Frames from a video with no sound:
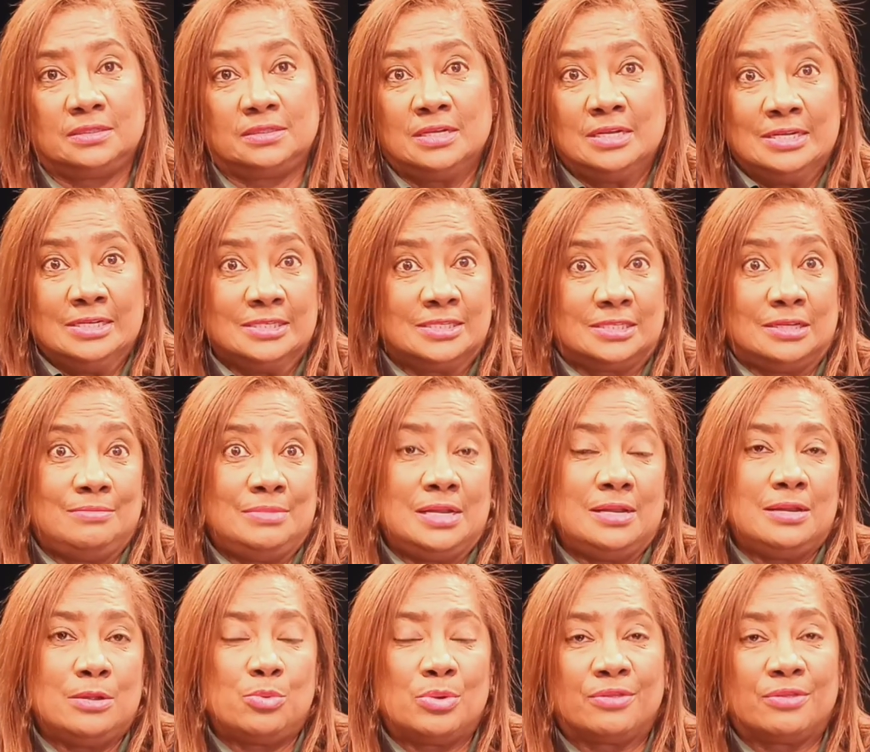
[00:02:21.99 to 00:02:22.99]
And
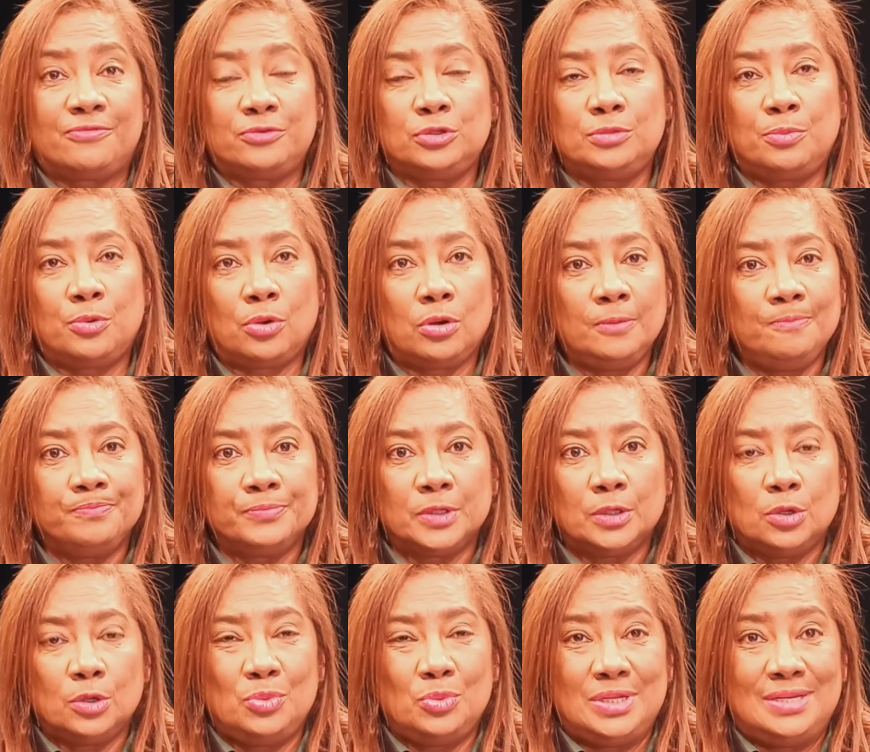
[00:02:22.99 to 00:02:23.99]
similarly with football,
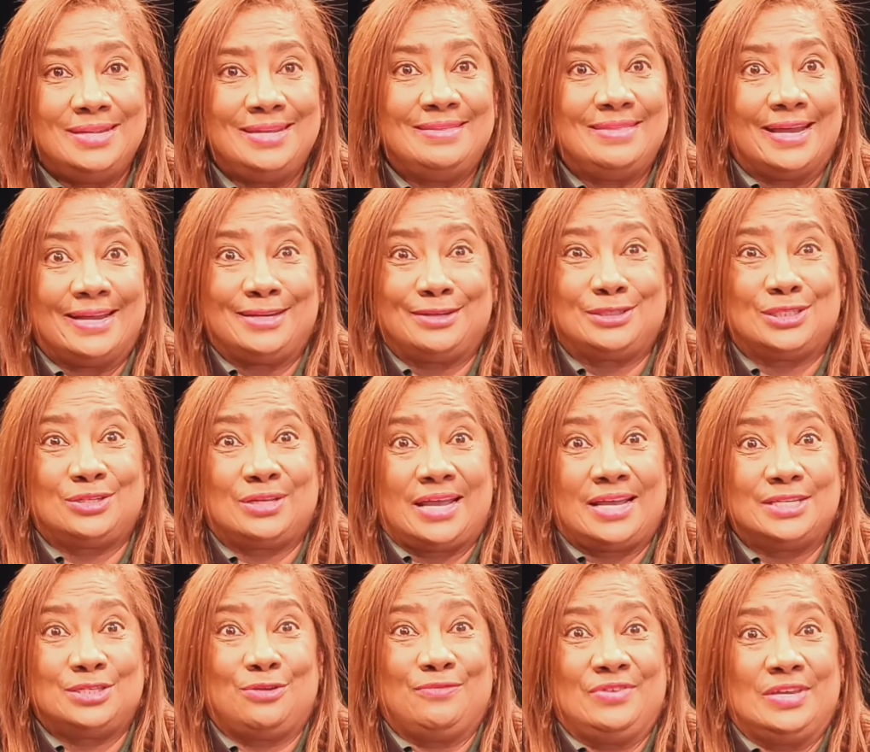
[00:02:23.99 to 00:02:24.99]
we need that
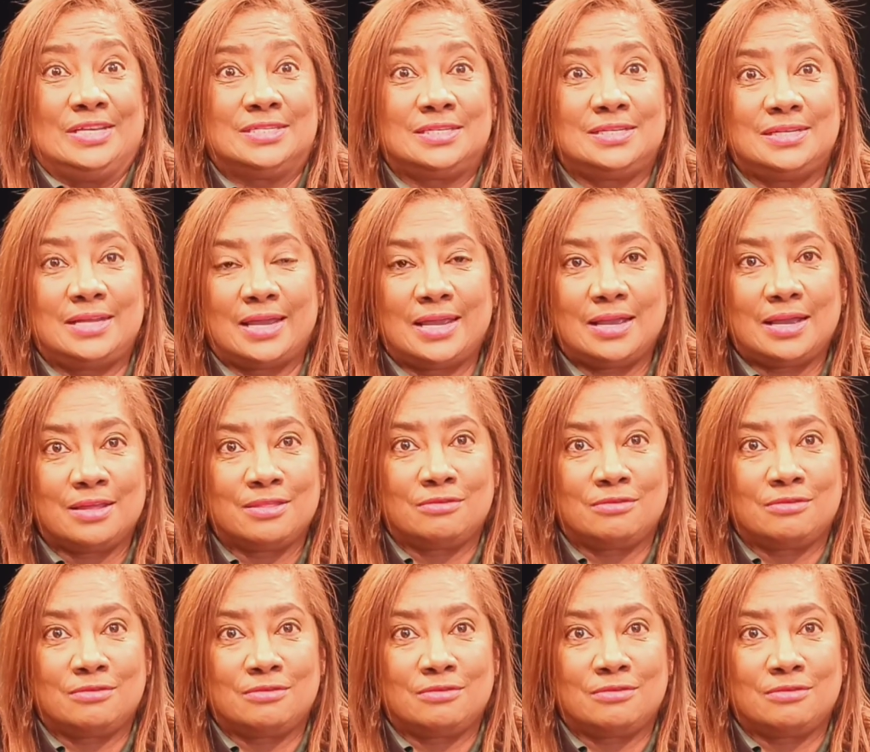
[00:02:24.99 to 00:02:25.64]
as of yesterday.